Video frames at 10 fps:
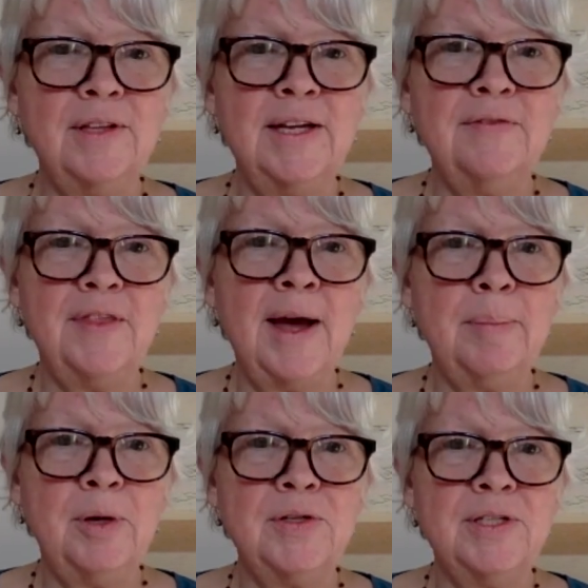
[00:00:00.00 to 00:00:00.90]
leave that
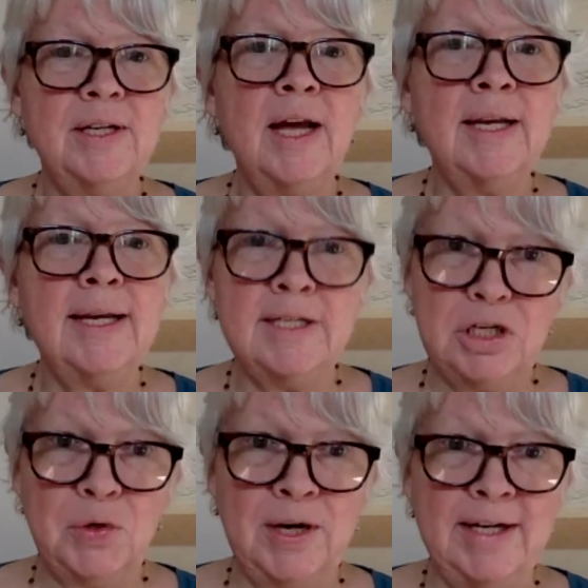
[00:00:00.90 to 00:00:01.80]
person
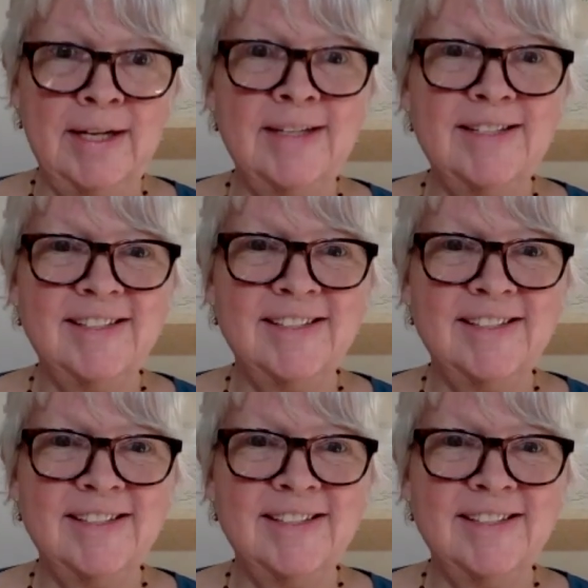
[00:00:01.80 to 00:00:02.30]
unintegrated.